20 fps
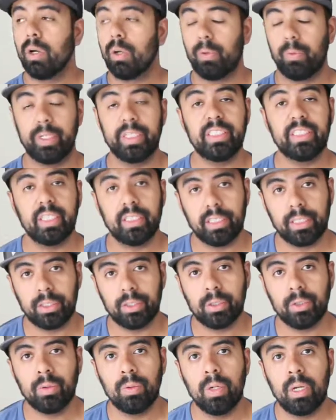Recently
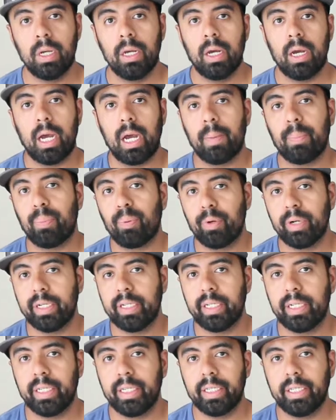though, I
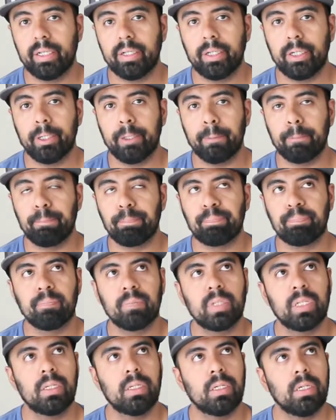printed
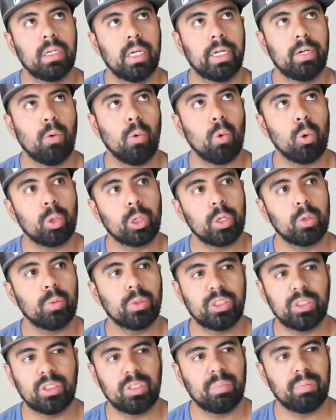an order
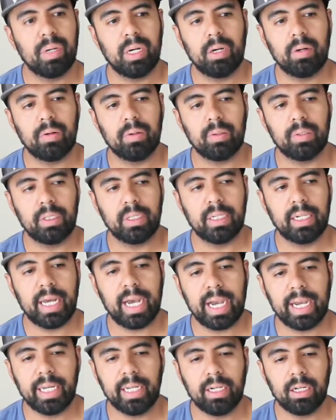which is about
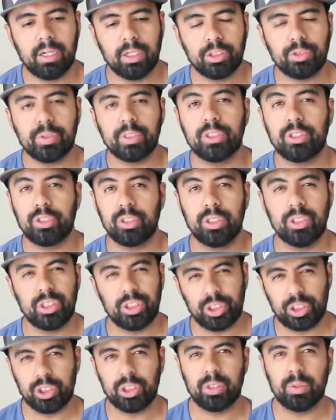900
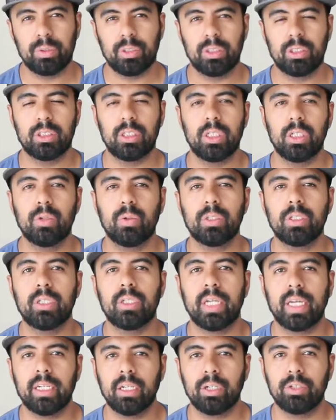shirts, just a little
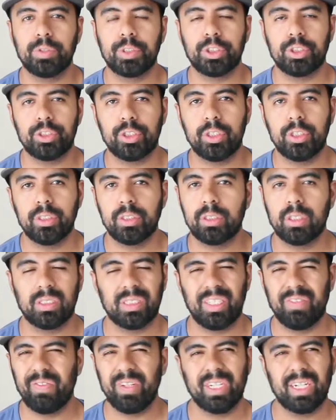under 900 shirts,
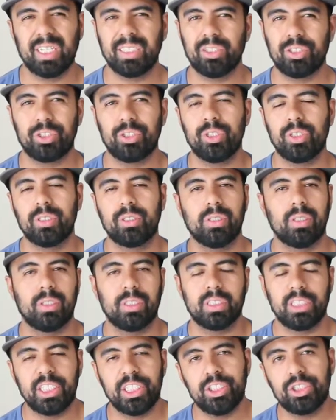different kinds of shirts,
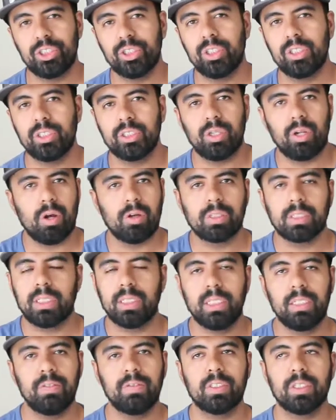t-shirts, long
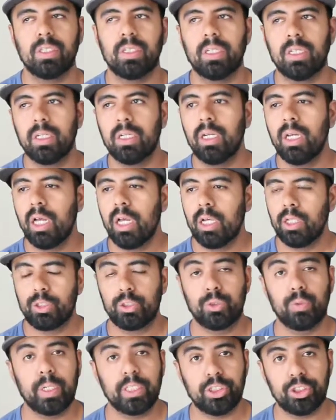sleeves,
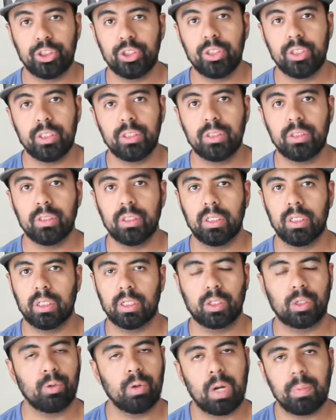sweatshirts,
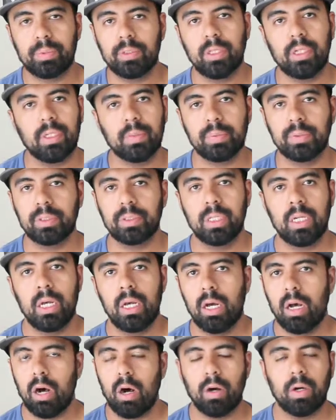crop tops,
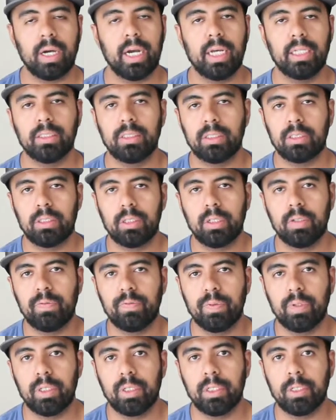all kinds of
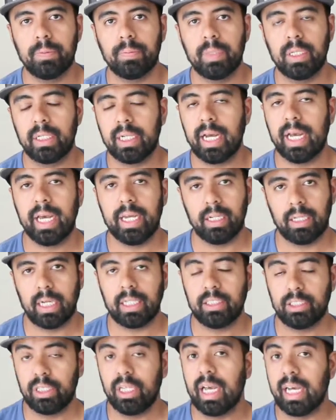stuff. And
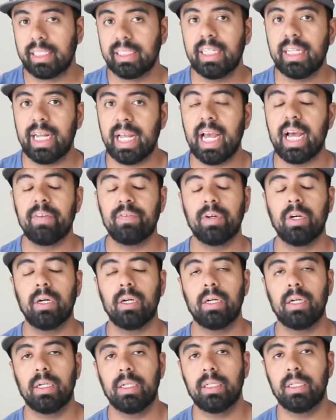I did have
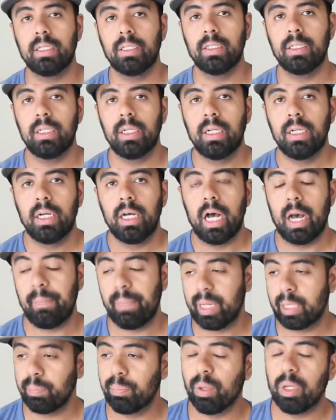a
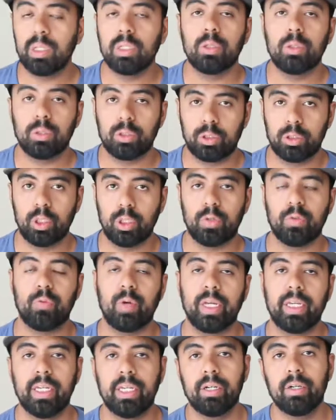big bundle of stuff
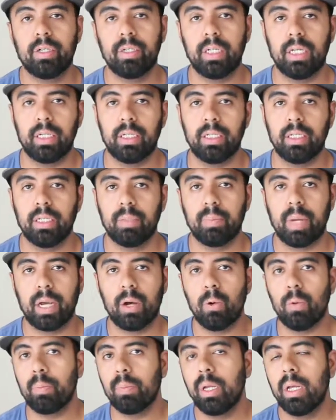right here in my
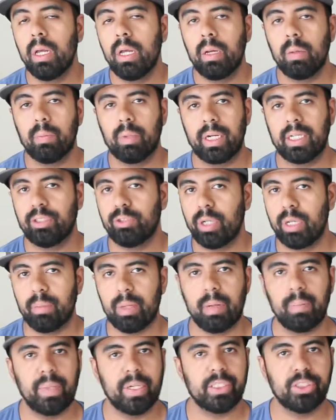home, but I try
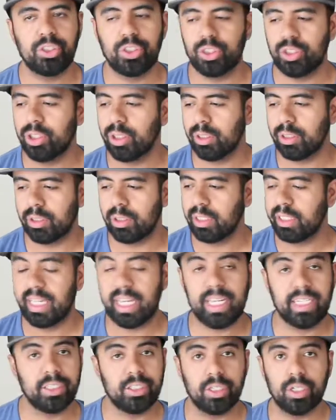my best just to
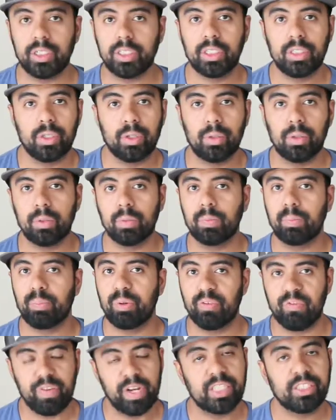get it done,
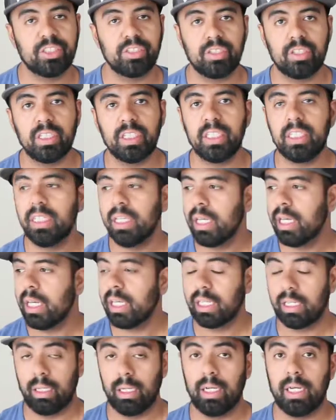professionally,
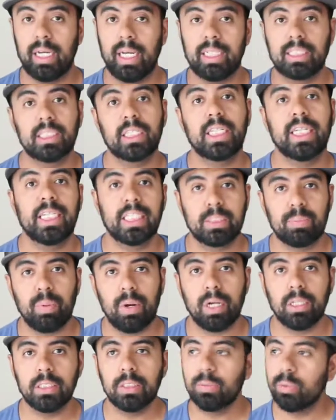as clean as
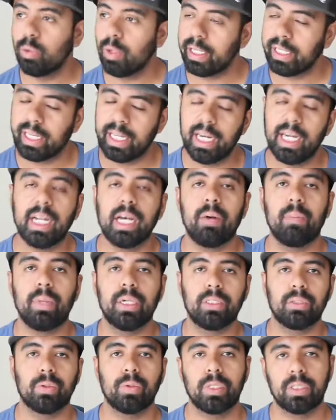possible, and get it out
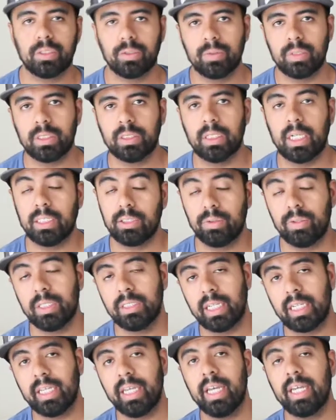my door as soon
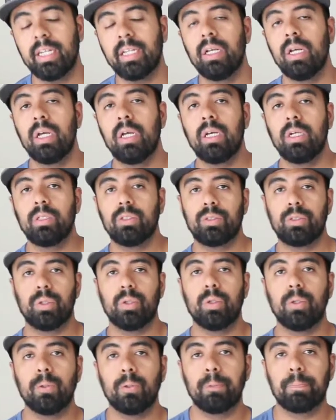as I can.
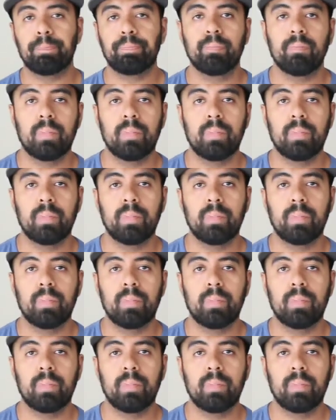So